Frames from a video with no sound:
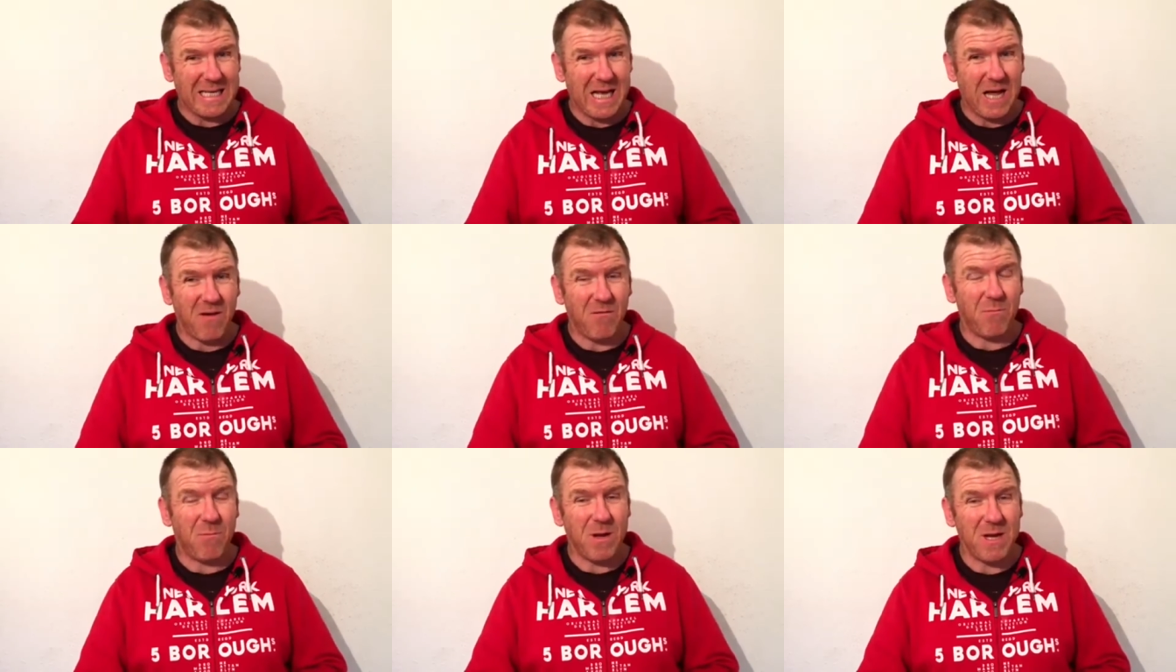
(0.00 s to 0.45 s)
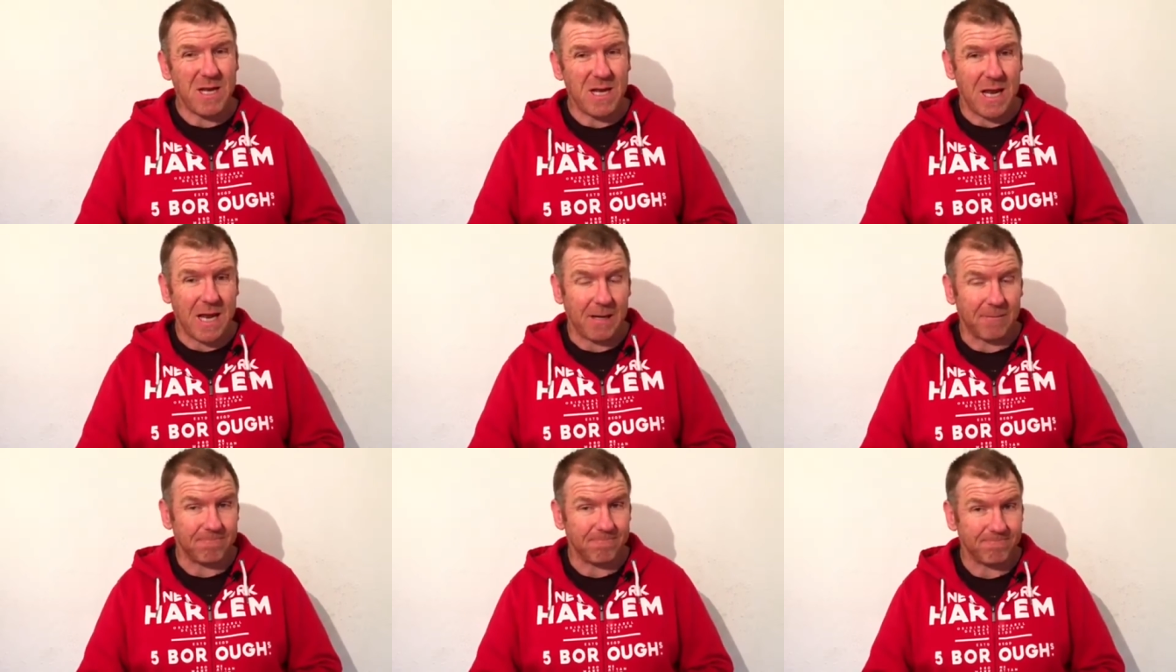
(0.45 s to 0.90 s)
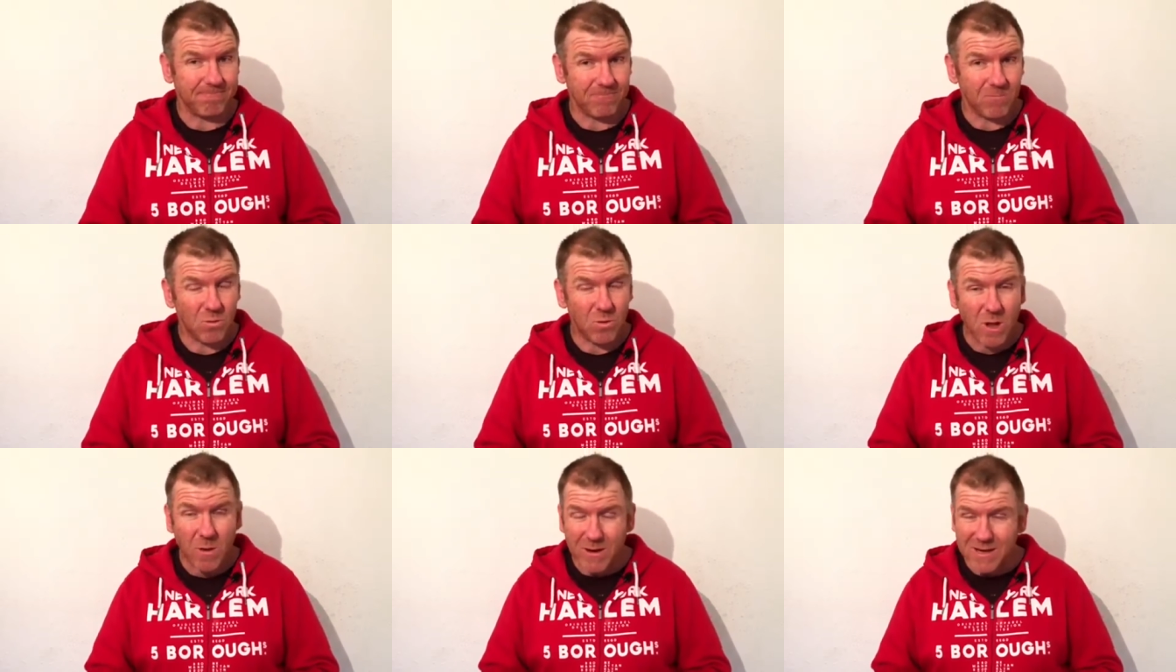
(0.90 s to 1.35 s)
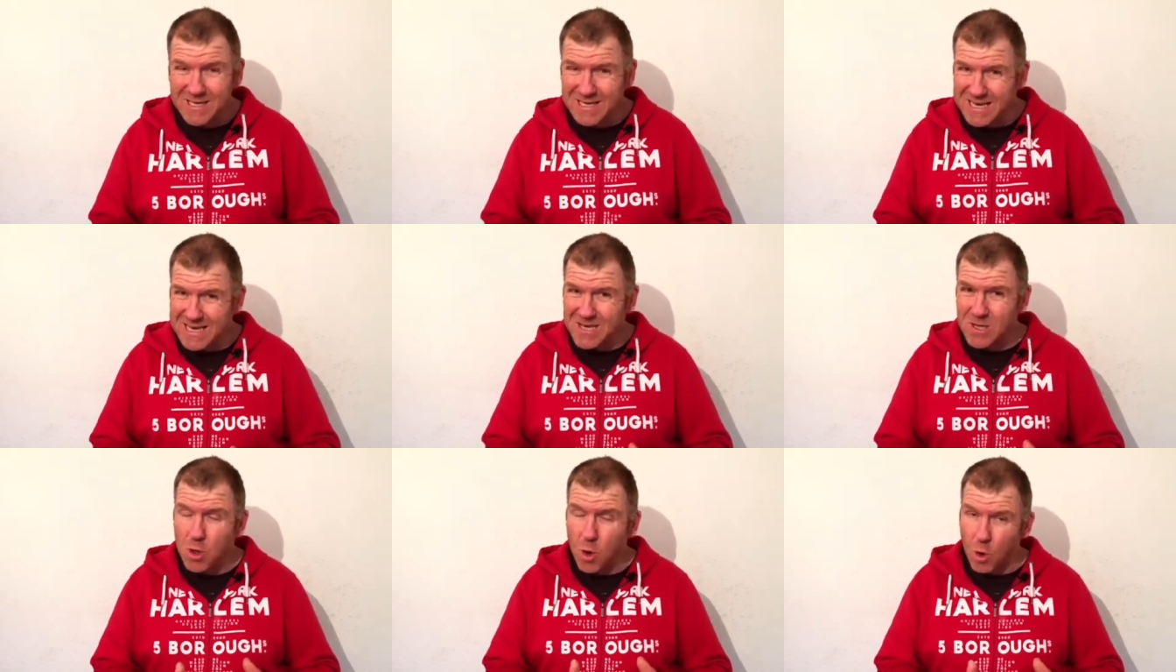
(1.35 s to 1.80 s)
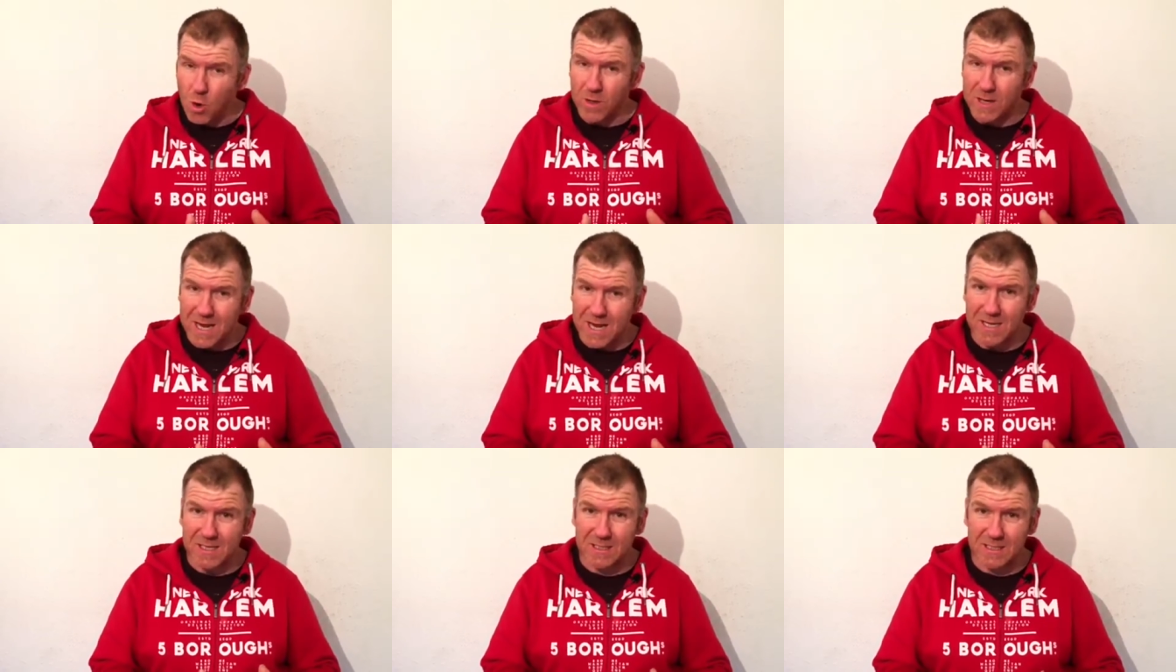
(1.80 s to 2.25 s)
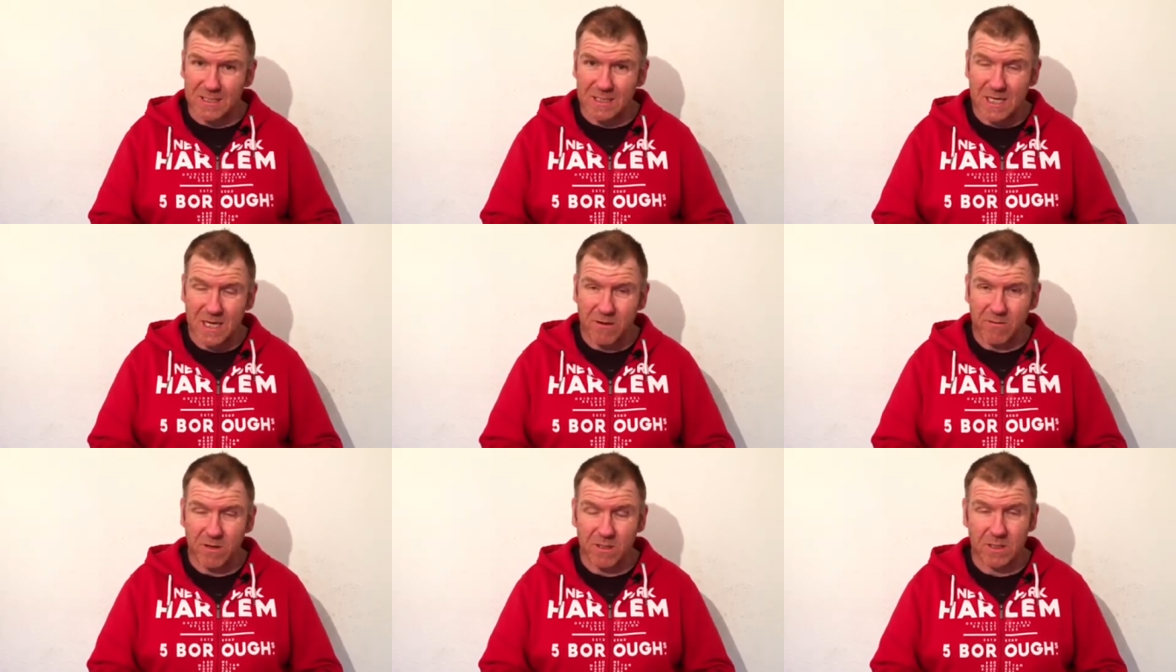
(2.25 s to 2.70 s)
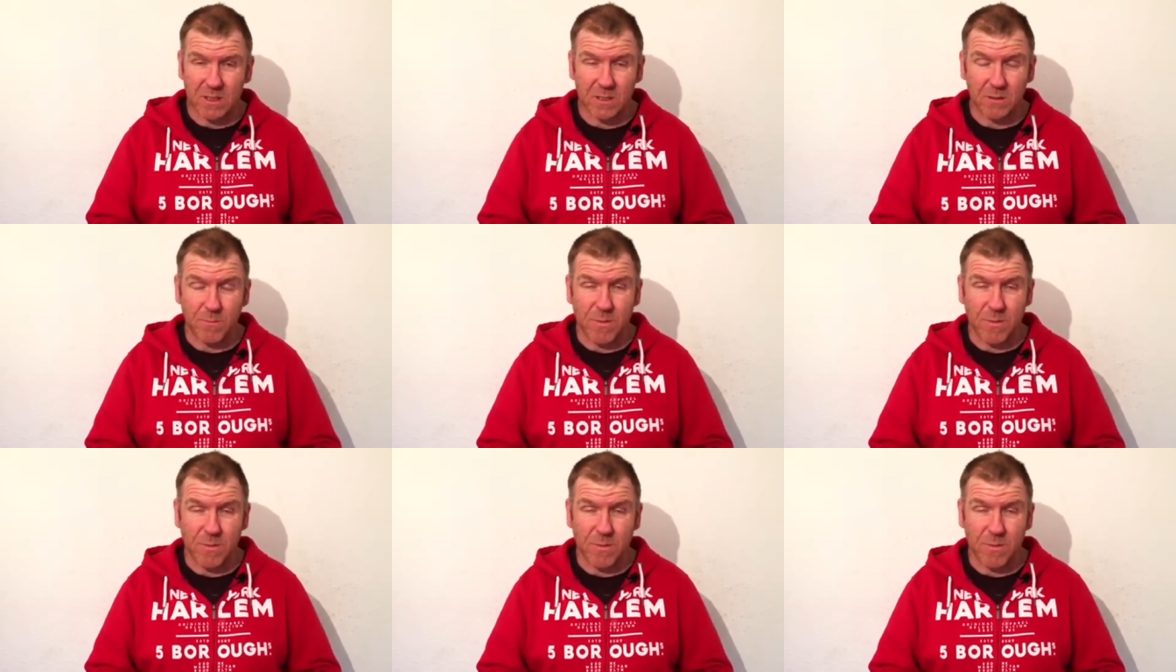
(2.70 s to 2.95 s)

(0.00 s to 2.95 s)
I've been there. Although it did not get as serious as